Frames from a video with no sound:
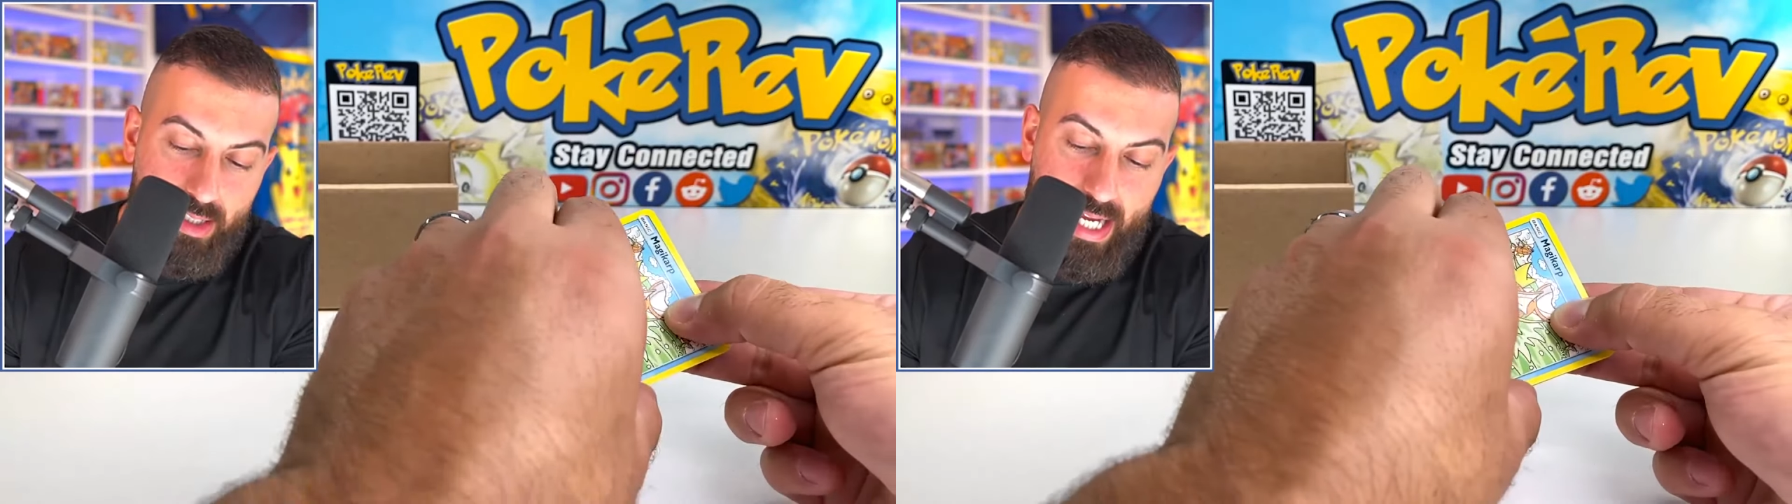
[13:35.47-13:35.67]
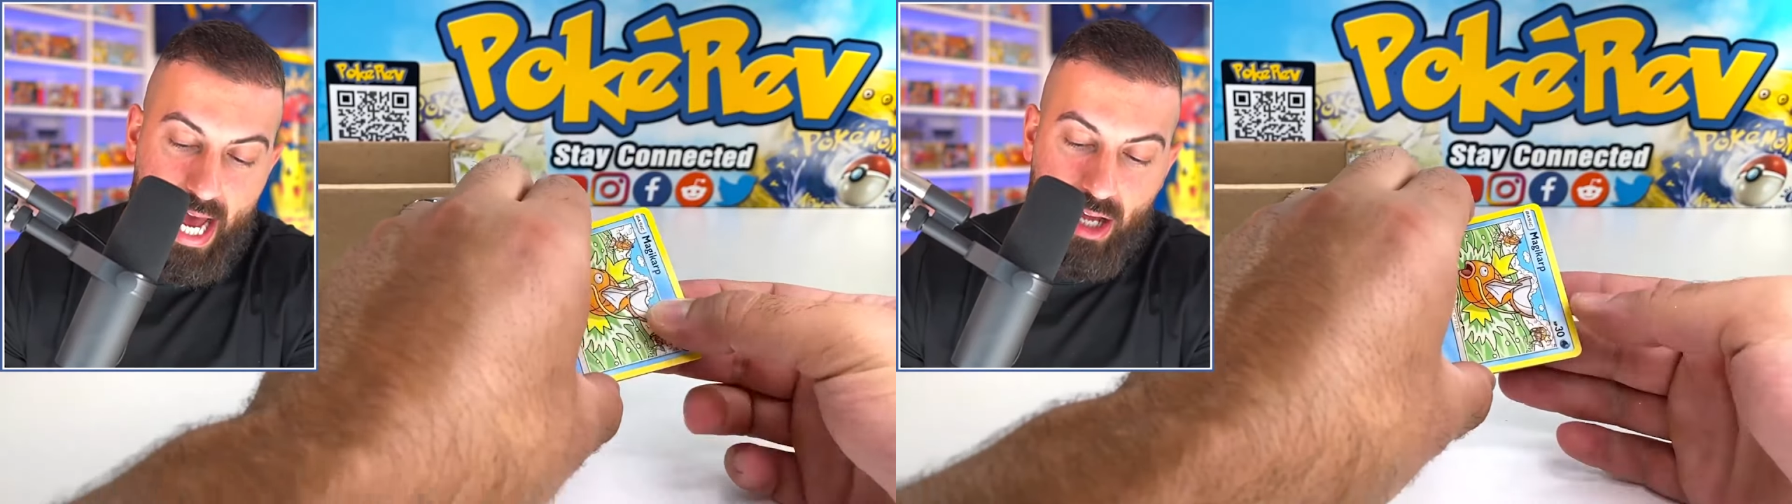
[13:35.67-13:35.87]

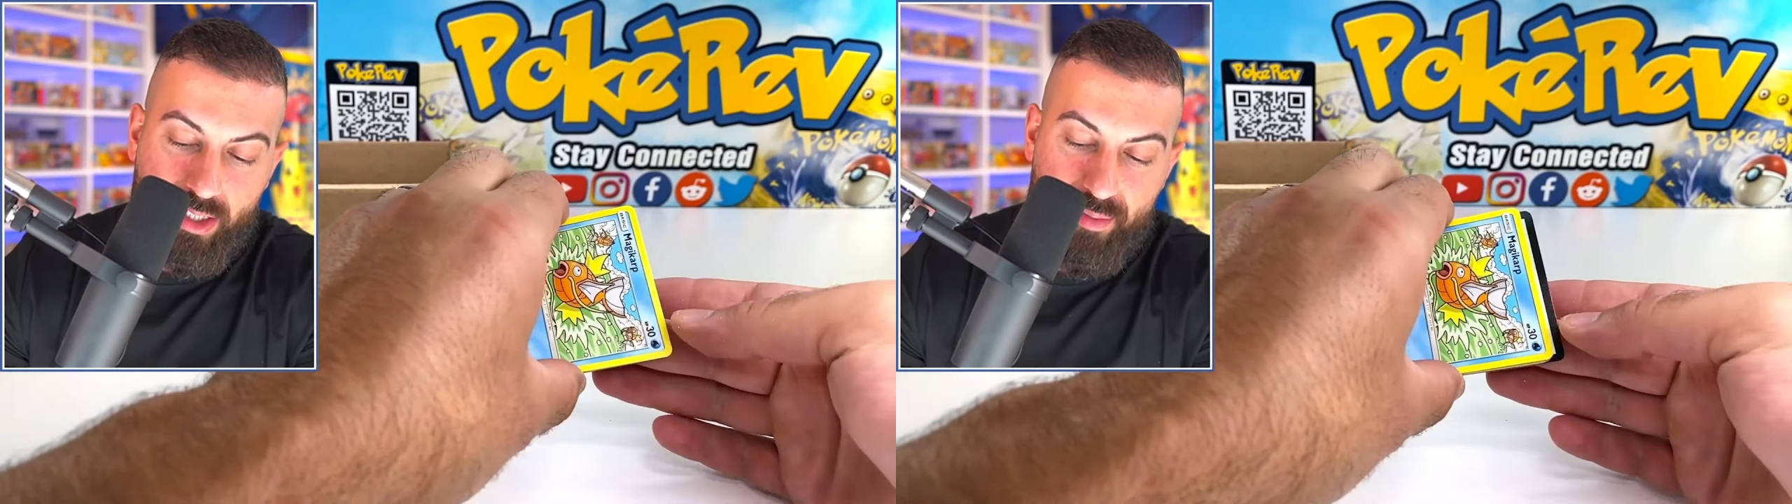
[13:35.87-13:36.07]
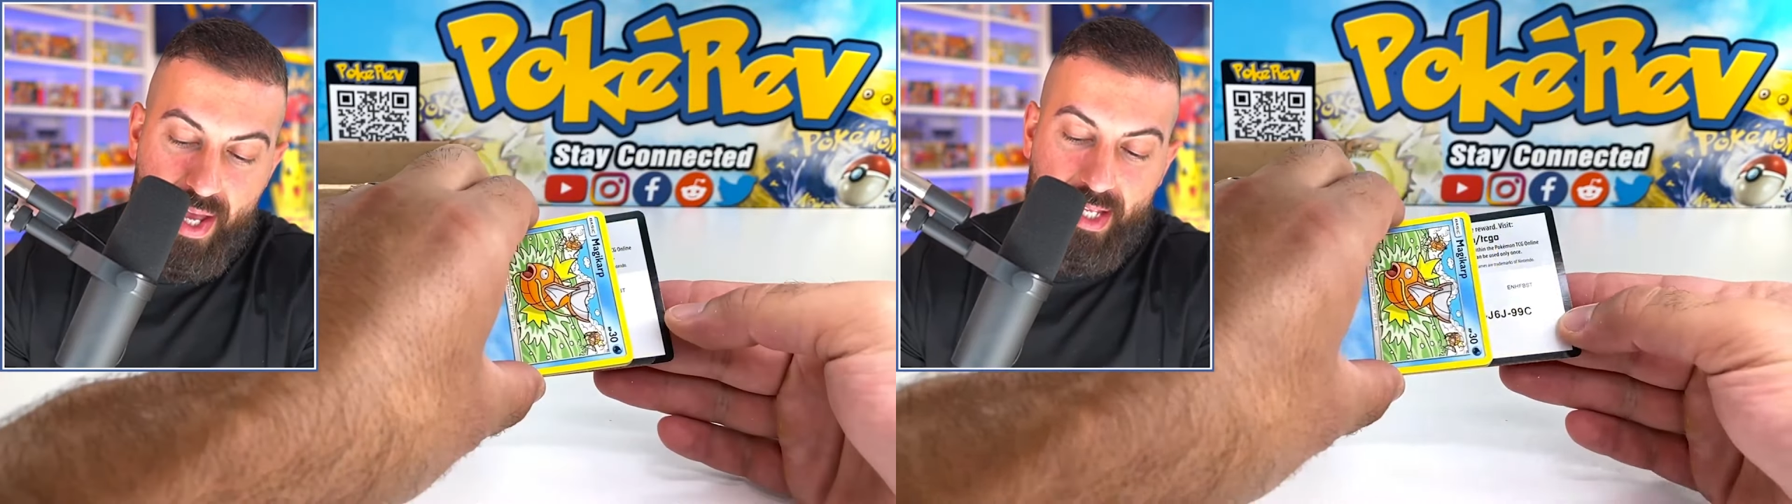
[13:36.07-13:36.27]
Now,
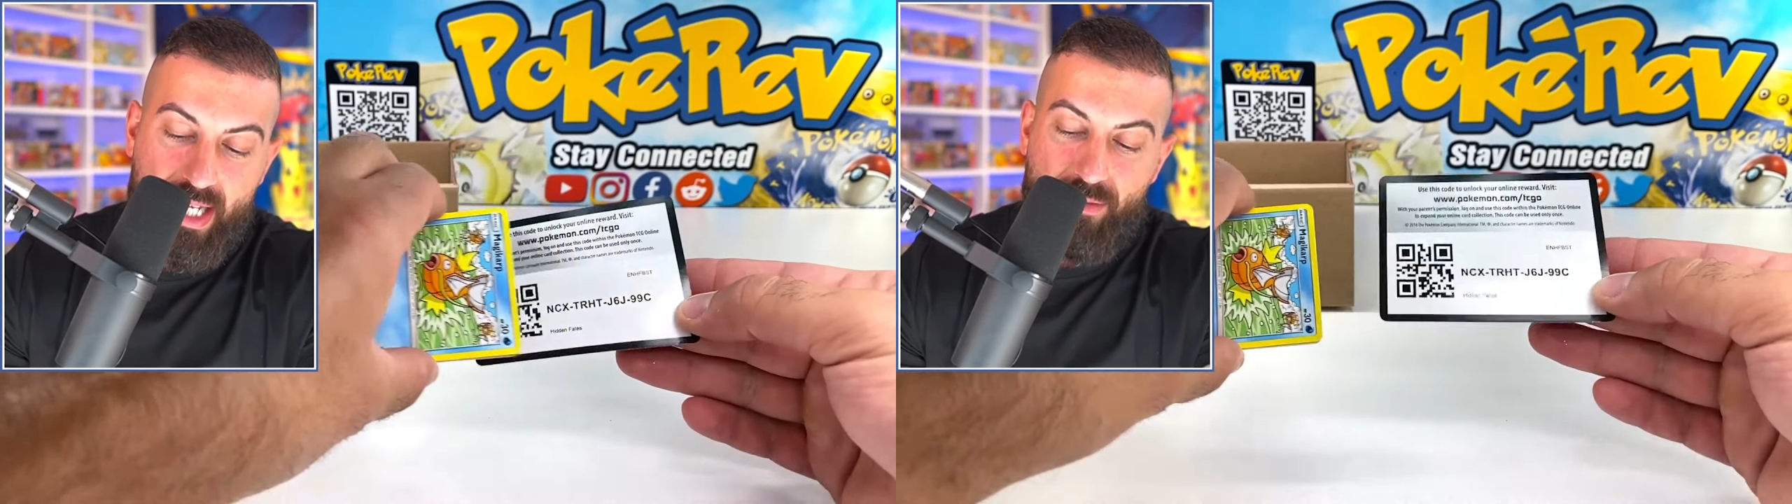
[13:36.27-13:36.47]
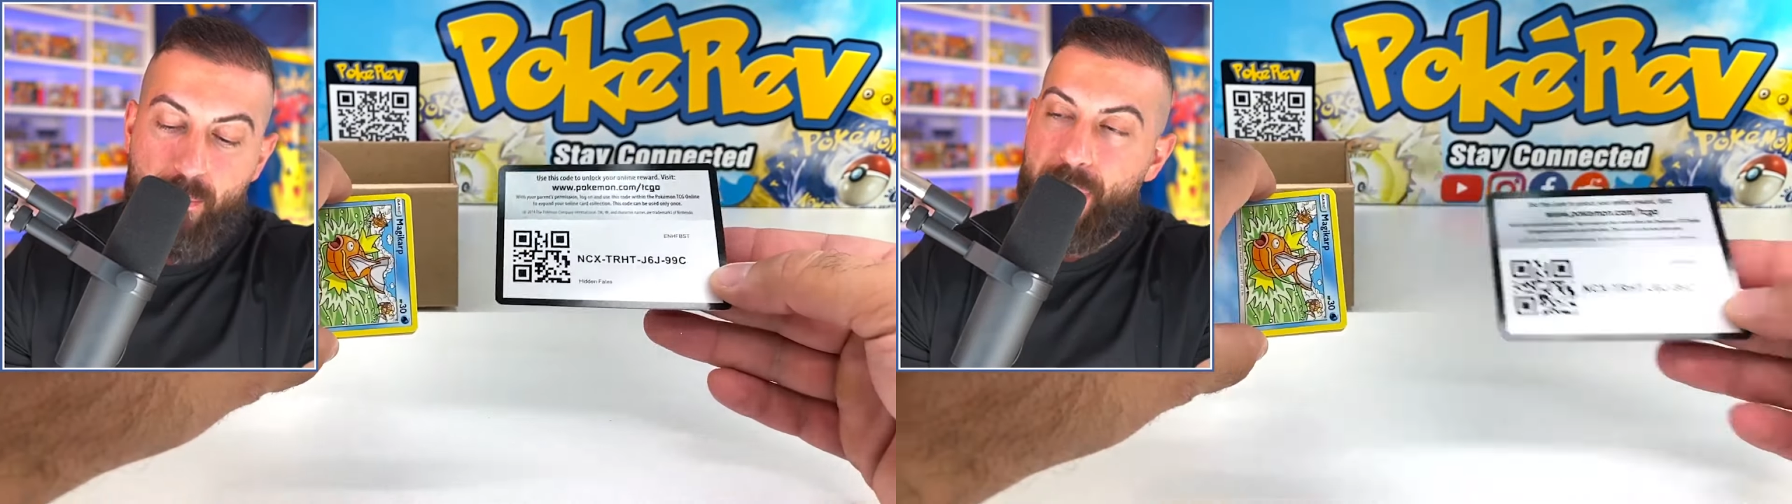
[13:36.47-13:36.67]
to make it
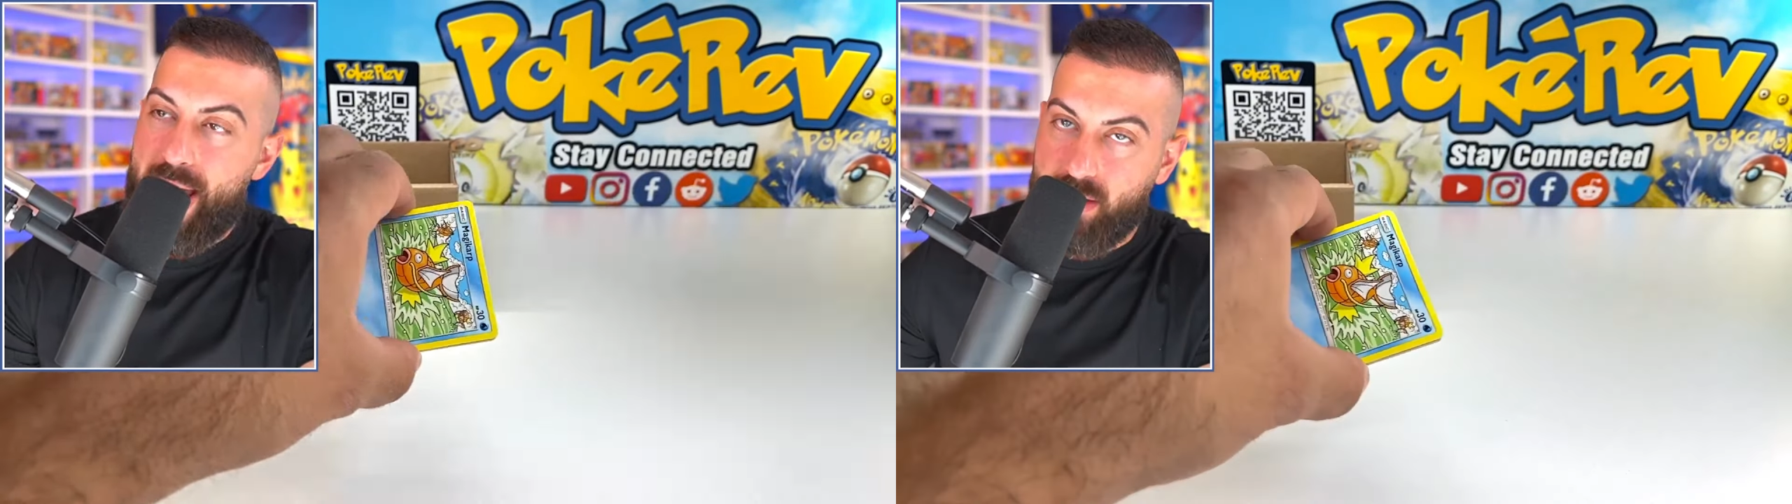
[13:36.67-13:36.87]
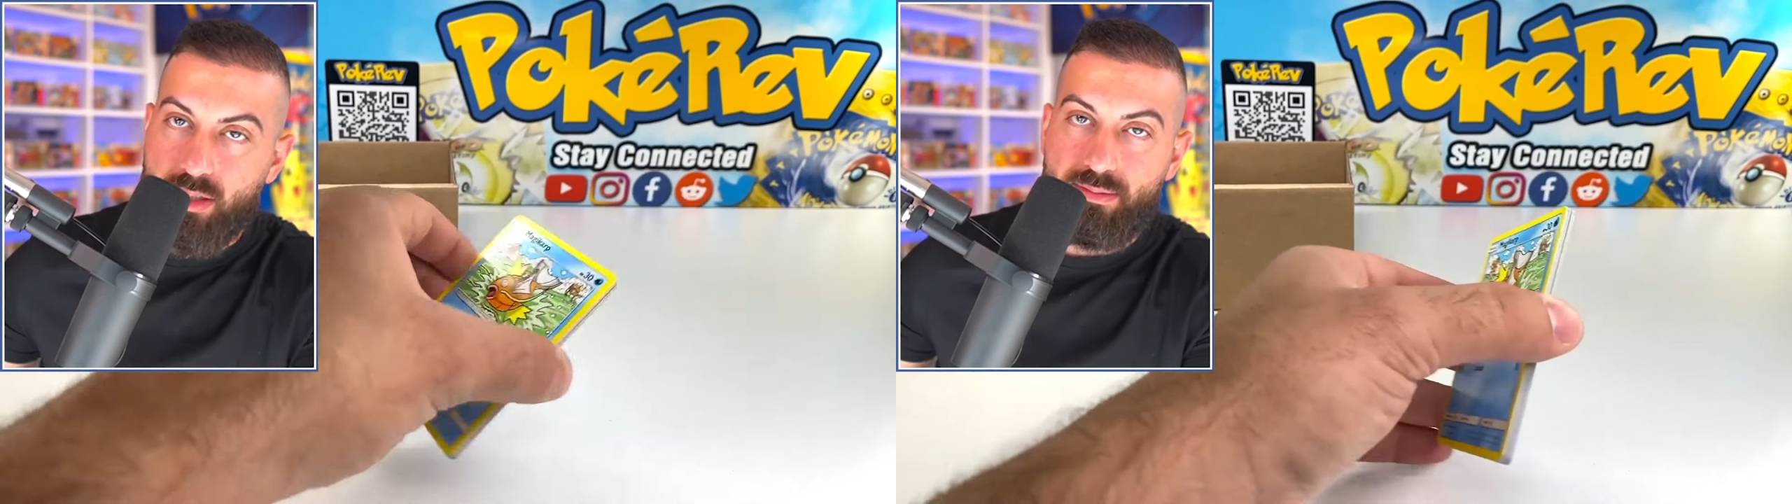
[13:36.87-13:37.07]
even
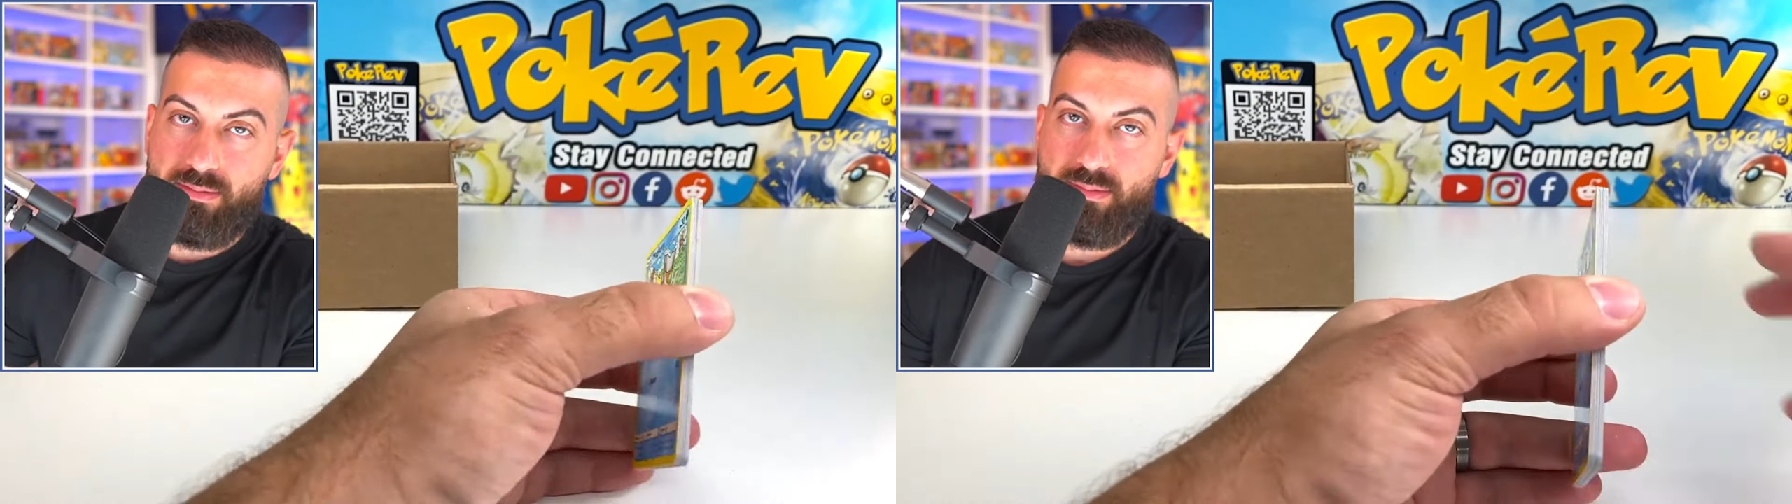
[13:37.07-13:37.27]
better,